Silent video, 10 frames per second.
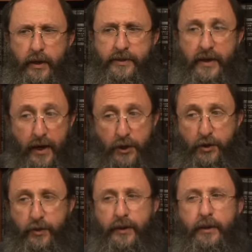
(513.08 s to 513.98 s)
it's
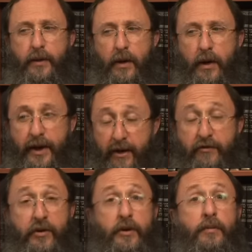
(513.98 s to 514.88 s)
actually a
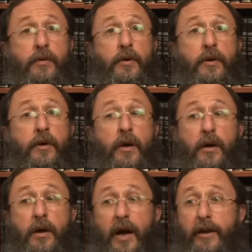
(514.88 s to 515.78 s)
heavy
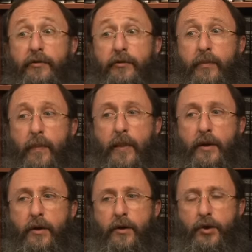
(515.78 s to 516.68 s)
kind of
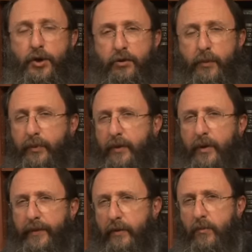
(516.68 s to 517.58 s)
trip
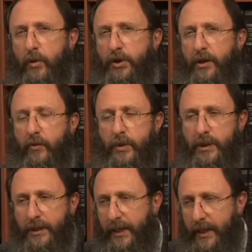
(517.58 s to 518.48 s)
that Moshe
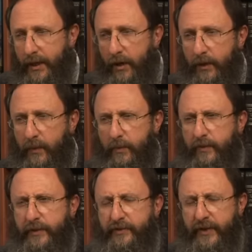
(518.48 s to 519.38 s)
was laying on the
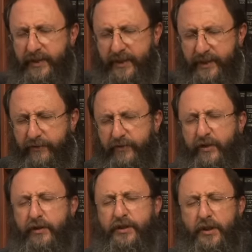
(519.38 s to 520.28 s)
people of Israel. It's a
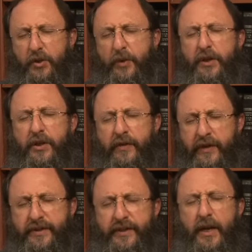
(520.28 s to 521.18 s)
severe situation.
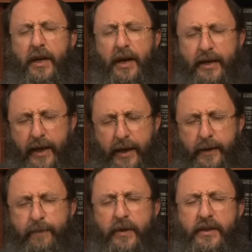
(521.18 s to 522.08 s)
This,
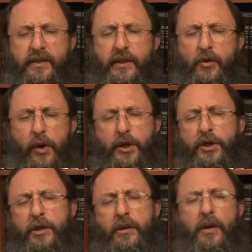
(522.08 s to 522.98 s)
again,
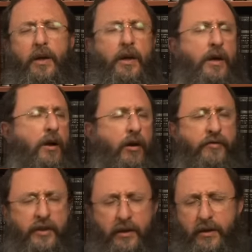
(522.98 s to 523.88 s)
continuation
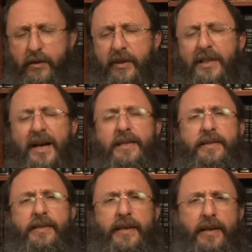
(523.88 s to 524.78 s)
of the, the
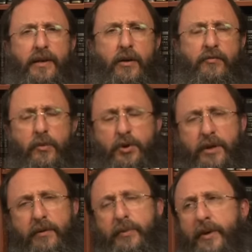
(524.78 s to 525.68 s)
last day of Moshe
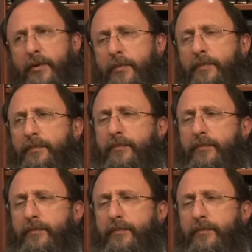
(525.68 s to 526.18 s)
Rabbeinu.